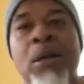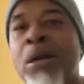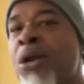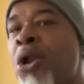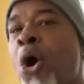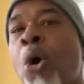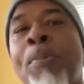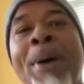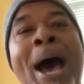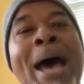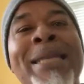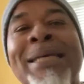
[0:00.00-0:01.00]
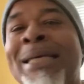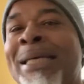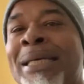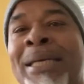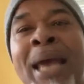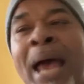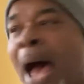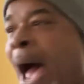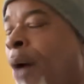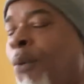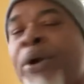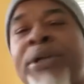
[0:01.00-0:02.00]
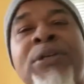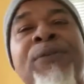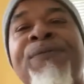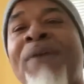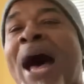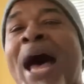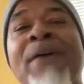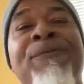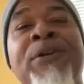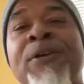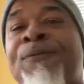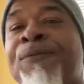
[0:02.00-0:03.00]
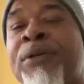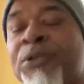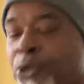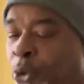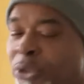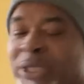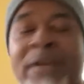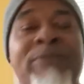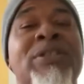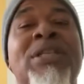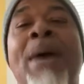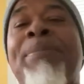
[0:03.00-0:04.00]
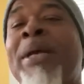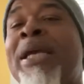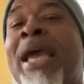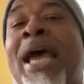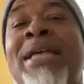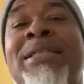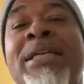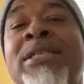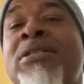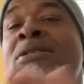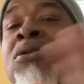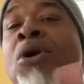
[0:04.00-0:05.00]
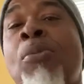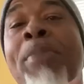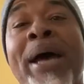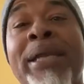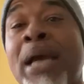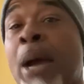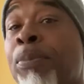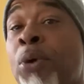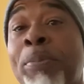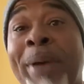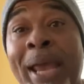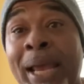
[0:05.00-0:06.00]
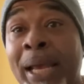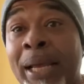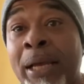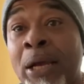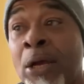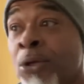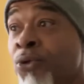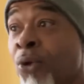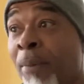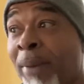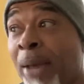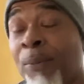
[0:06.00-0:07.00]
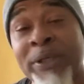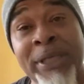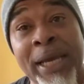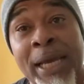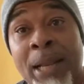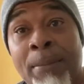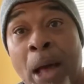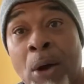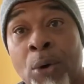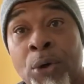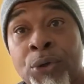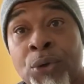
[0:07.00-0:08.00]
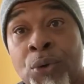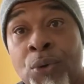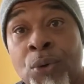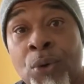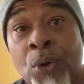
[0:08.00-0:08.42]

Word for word: Nobody. I went to five different stores. I even stopped at gas stations. Nobody got propane. So I'm like, what the hell am I going to do?